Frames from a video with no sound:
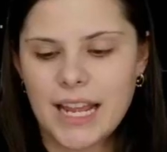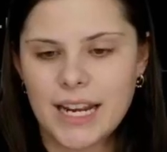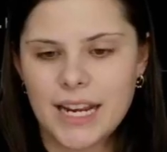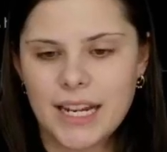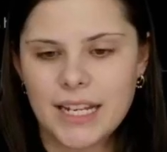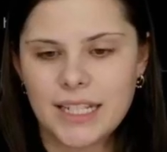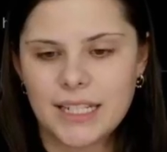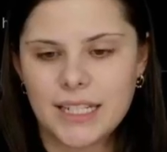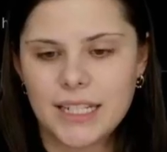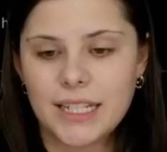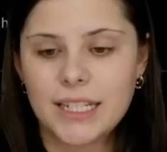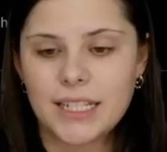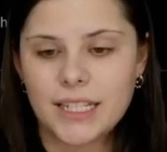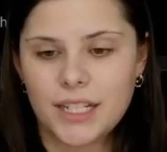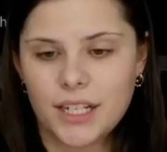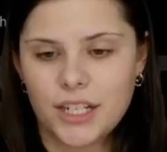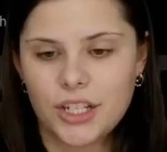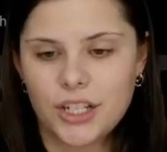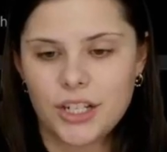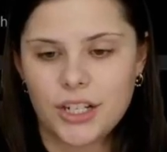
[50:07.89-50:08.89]
it is a
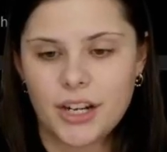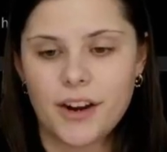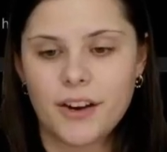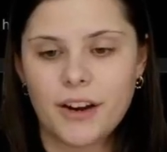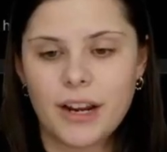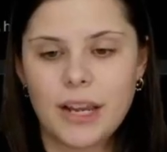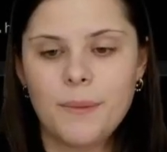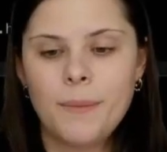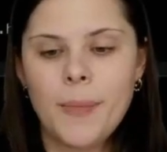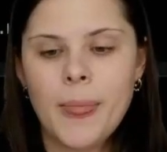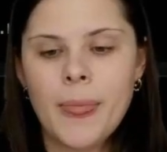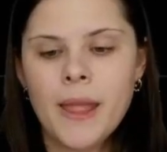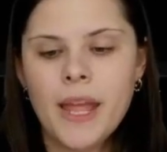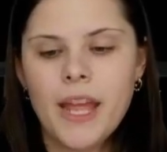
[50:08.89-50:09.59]
dictionary.